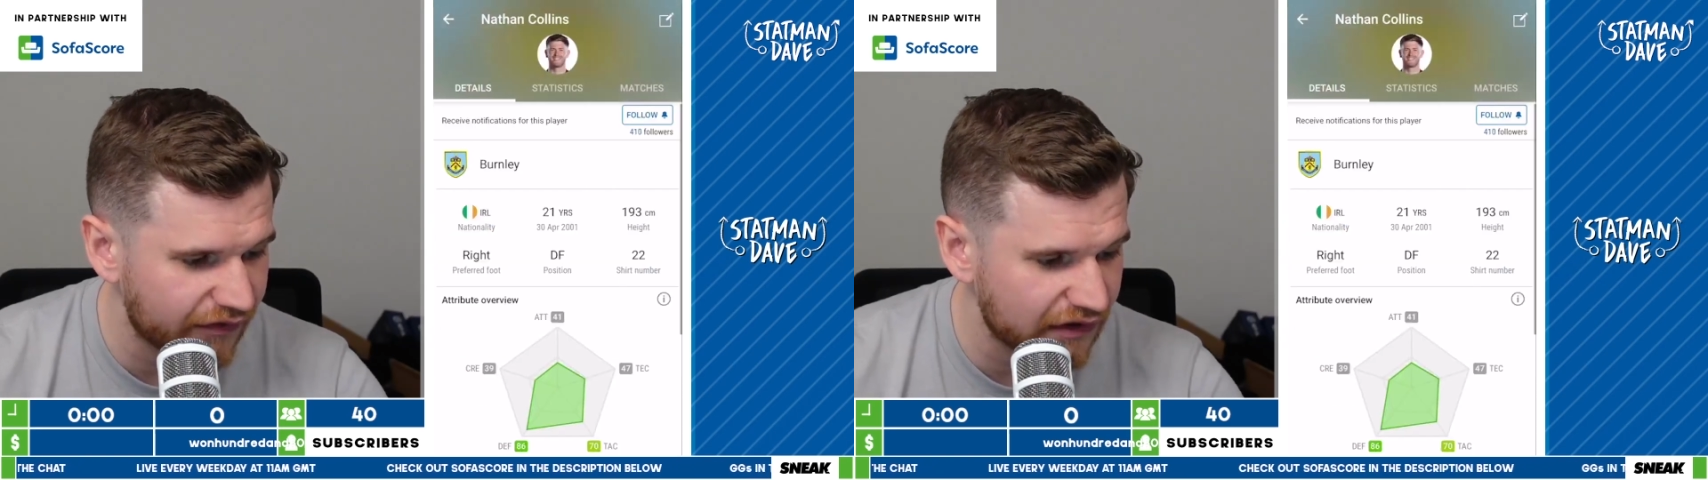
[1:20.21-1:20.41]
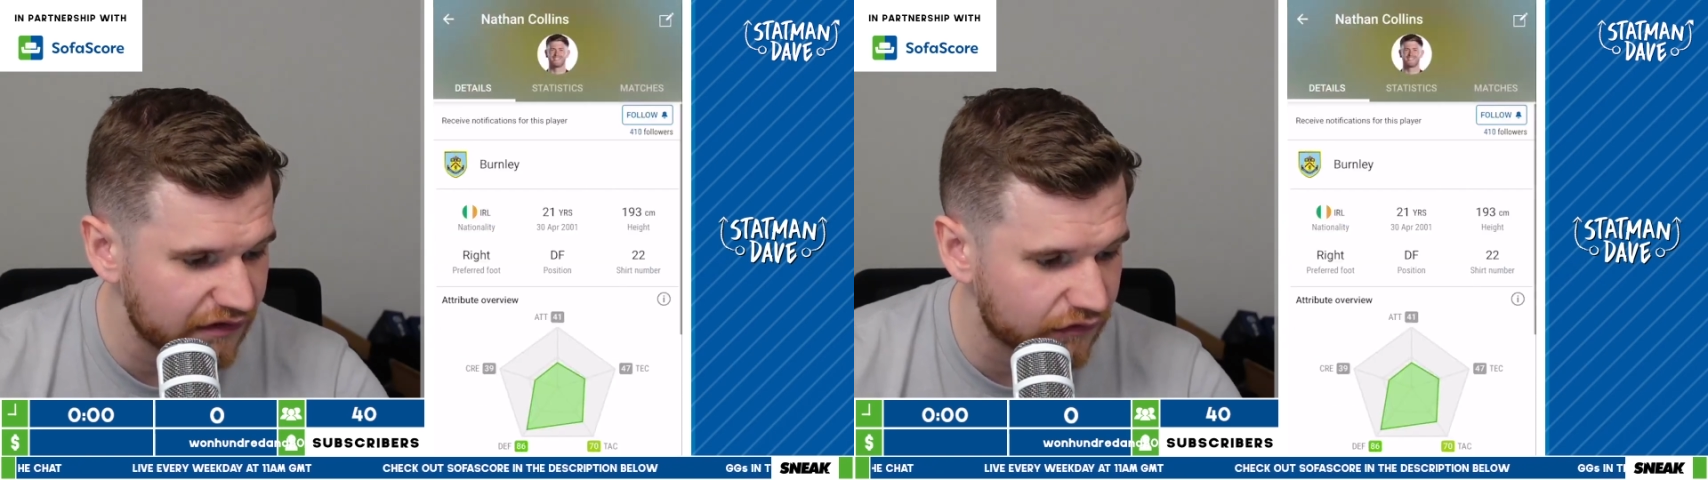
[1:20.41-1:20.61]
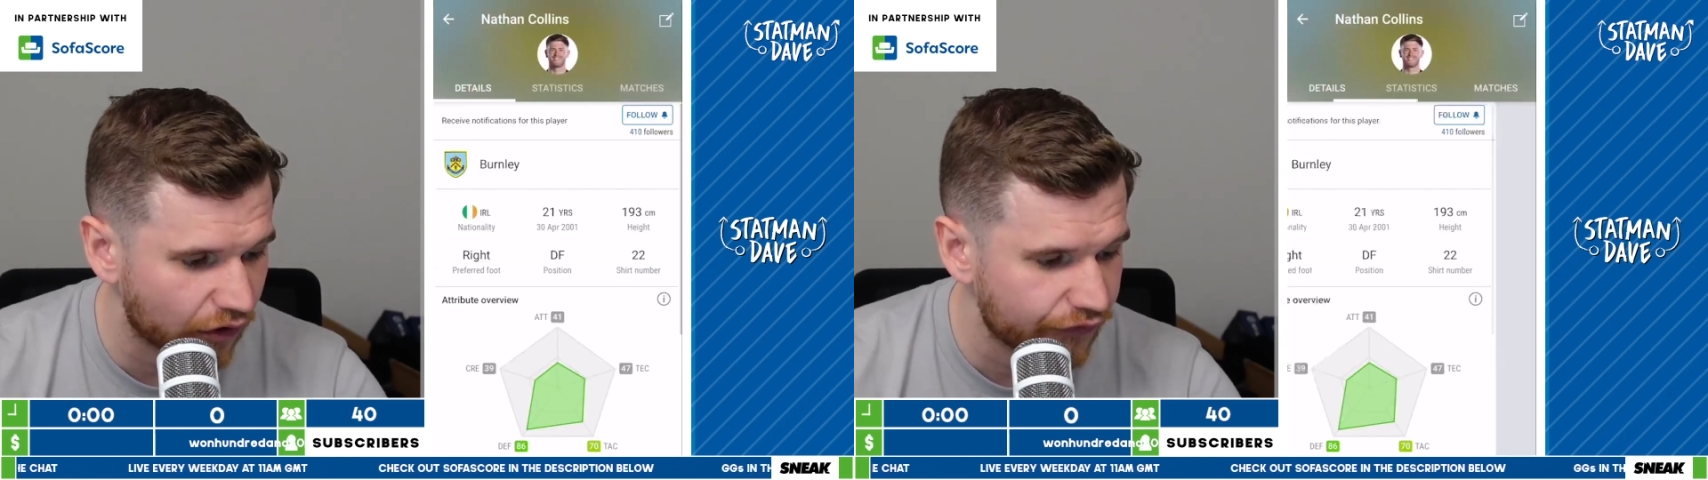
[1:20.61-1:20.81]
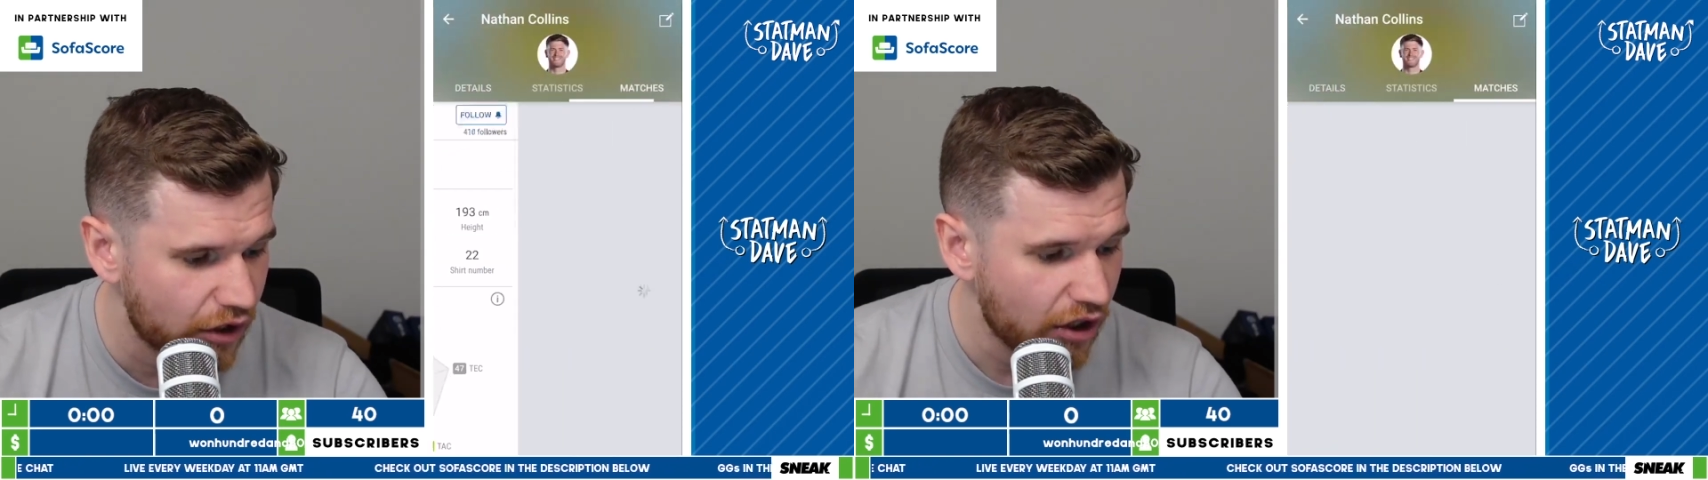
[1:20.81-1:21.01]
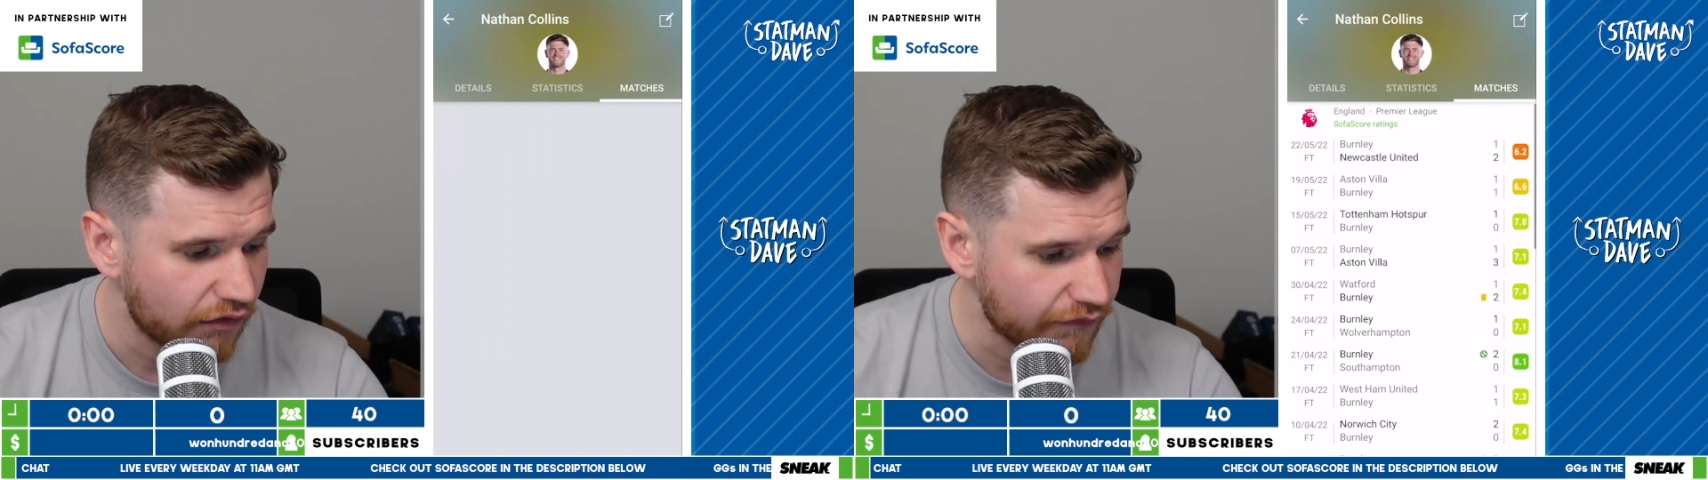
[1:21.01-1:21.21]
I think he's done
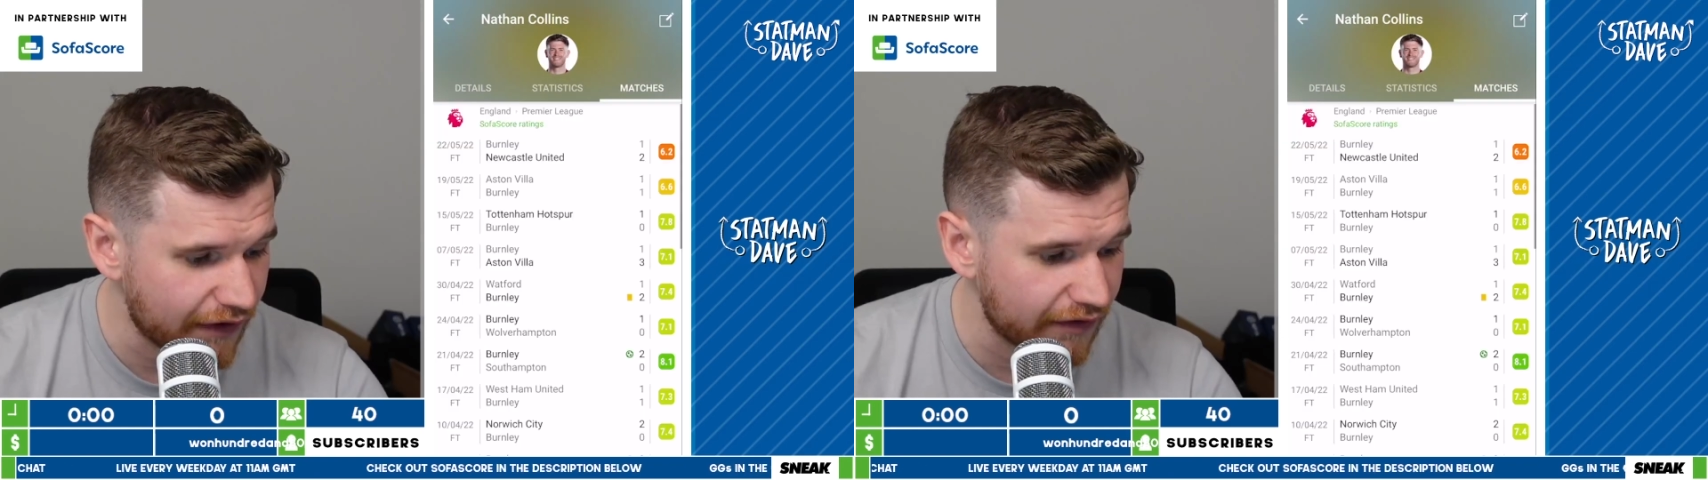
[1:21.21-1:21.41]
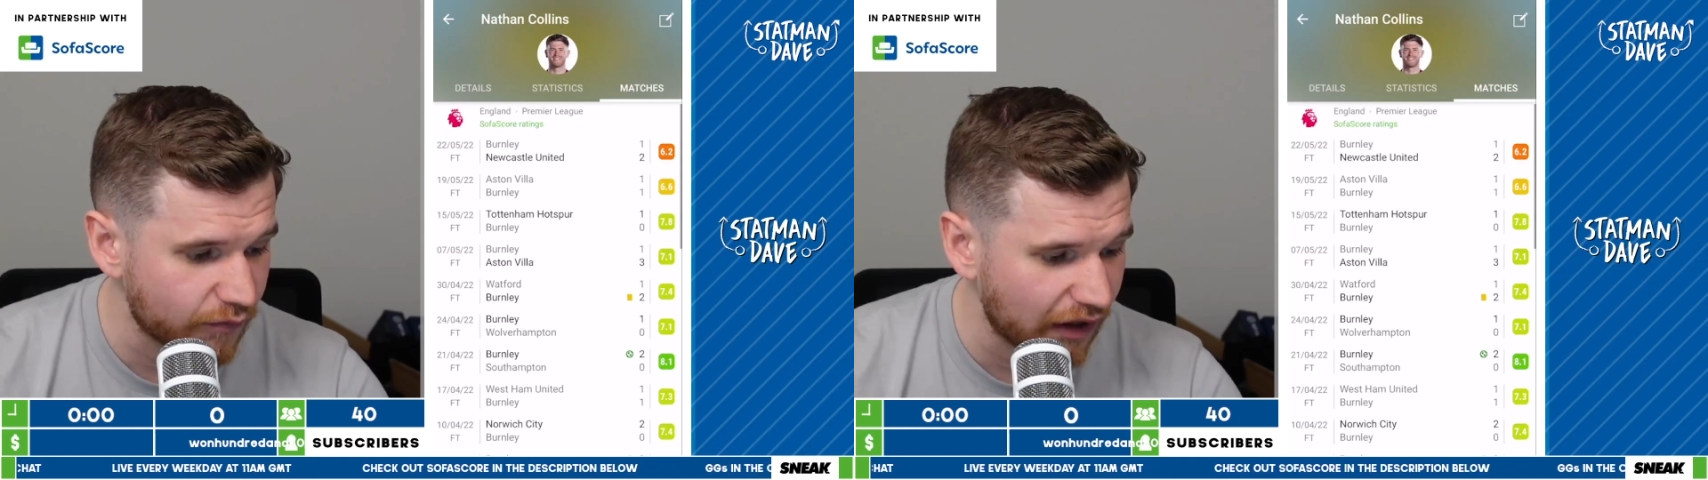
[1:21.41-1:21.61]
very